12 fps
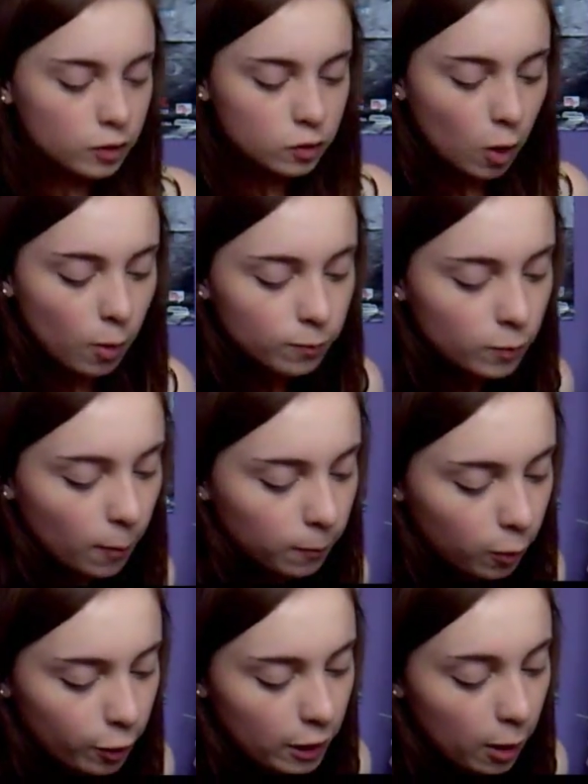So I'm not
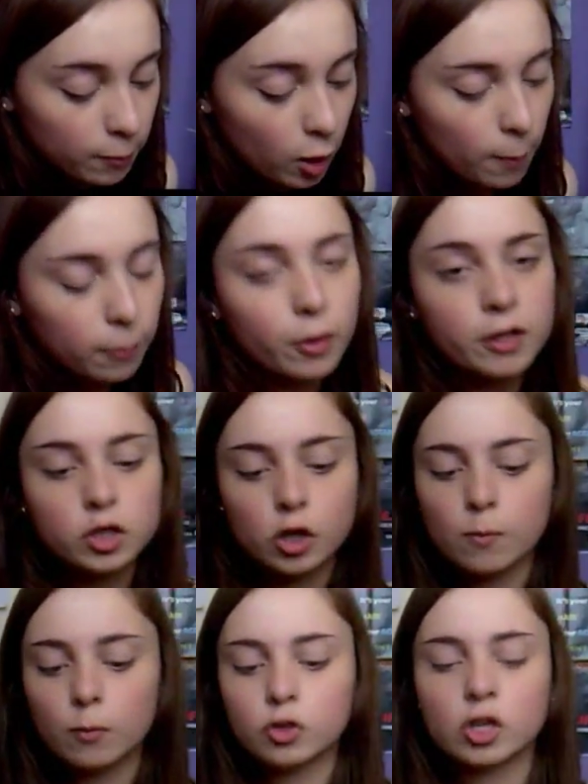applying
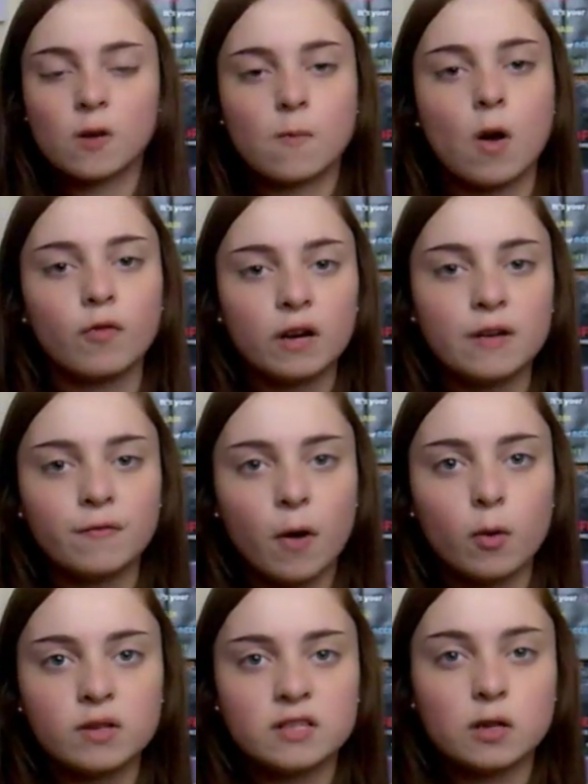too much, and I'm not really
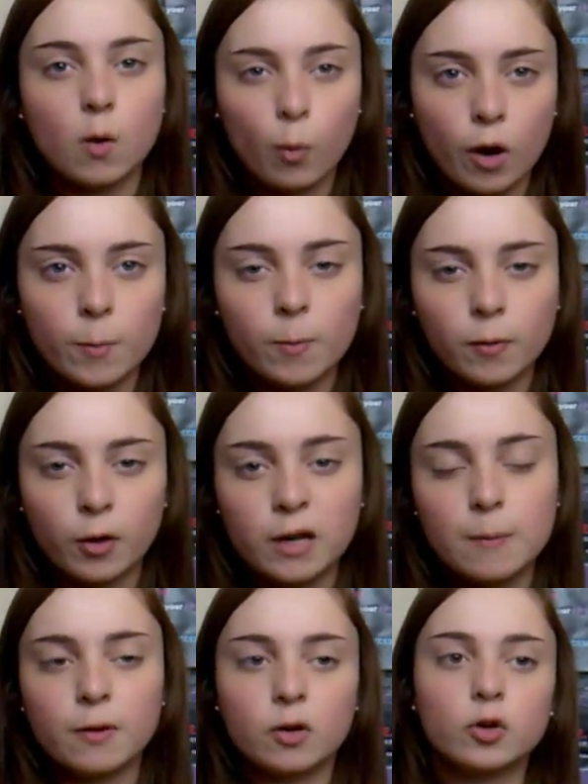focusing on where I'm
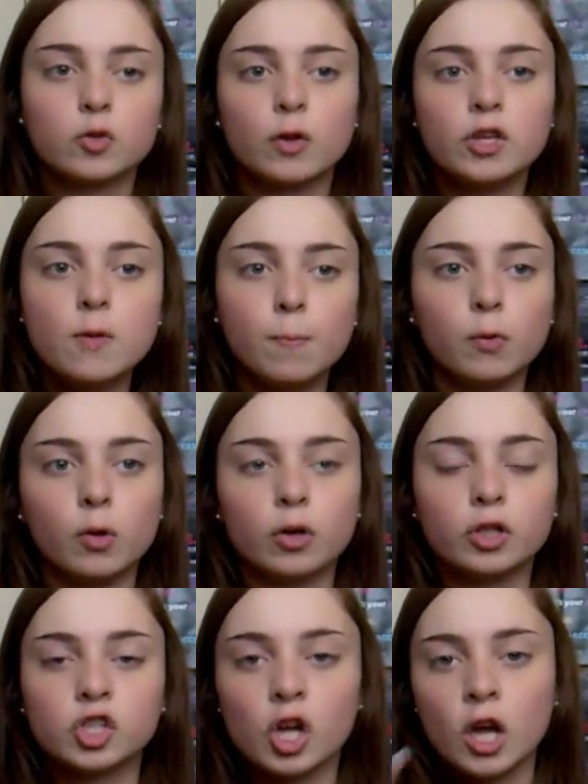applying it, because when you
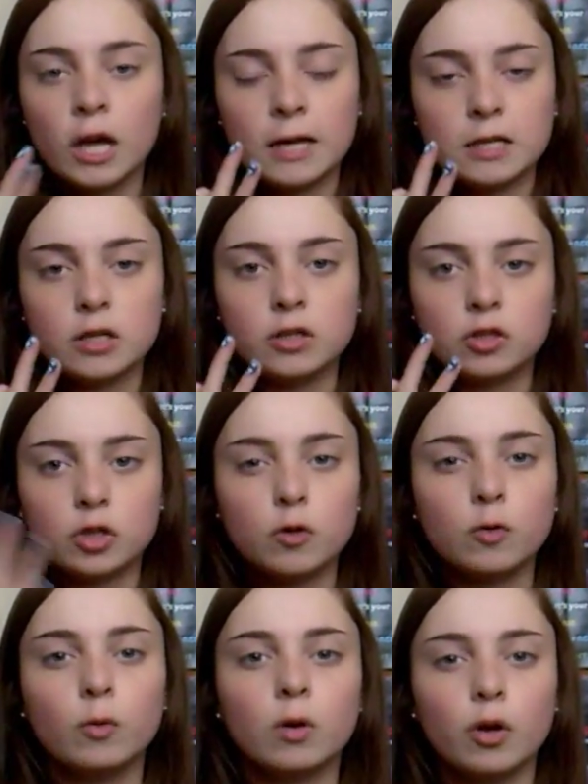blush, you
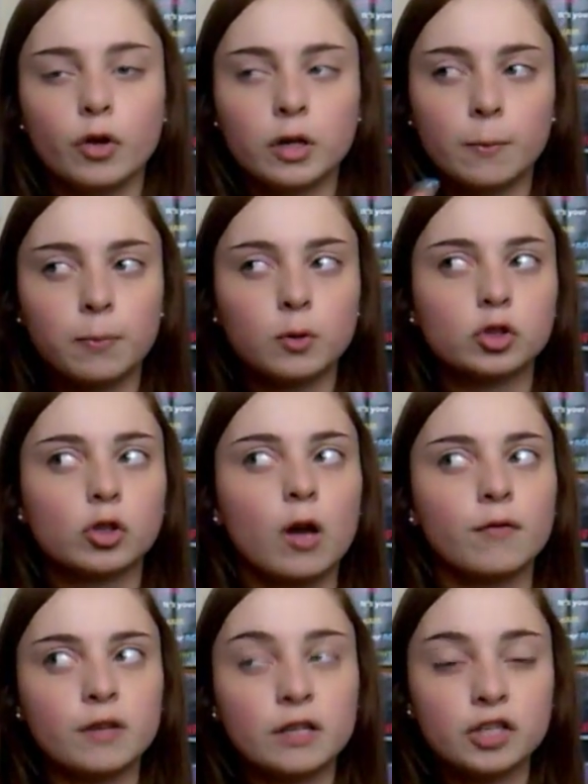do like blush all
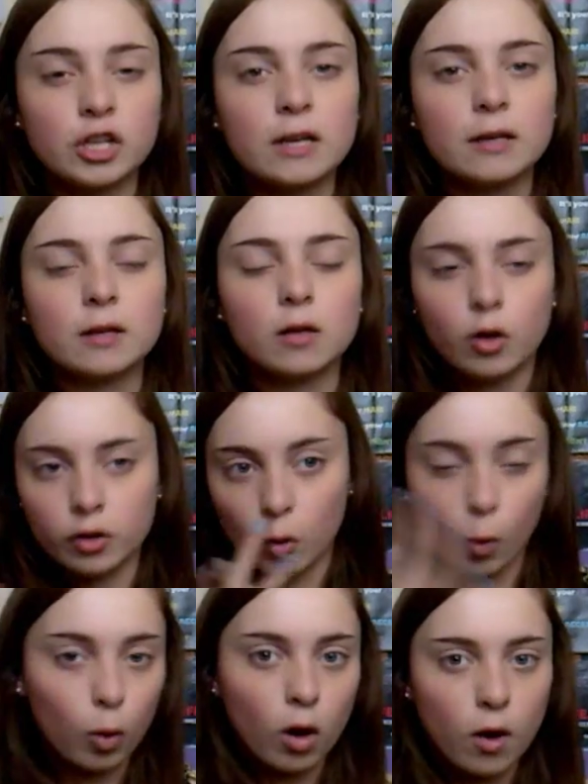over your cheek,
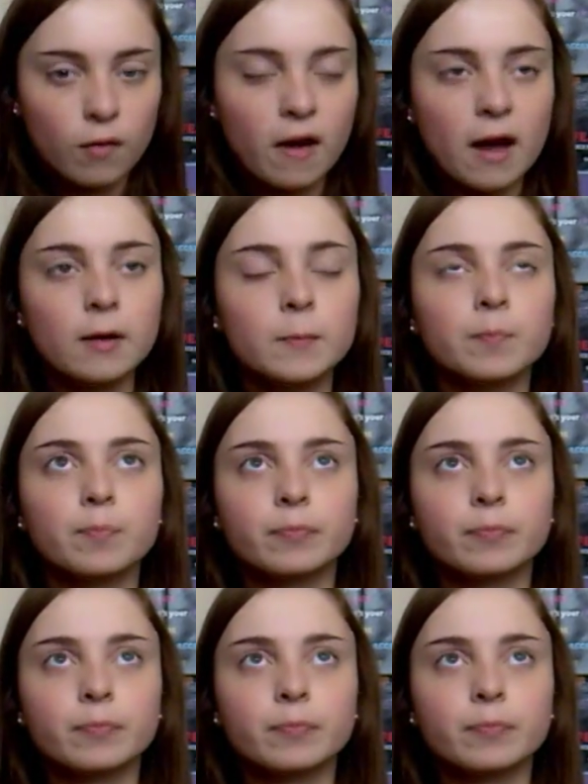like all over.